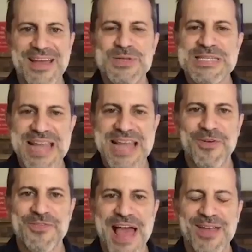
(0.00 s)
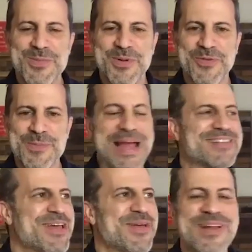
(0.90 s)
was never valuable for me. I'll
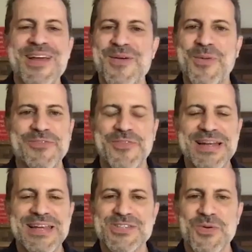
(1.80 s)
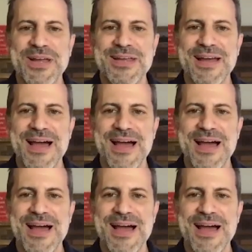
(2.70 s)
tell you one funny story.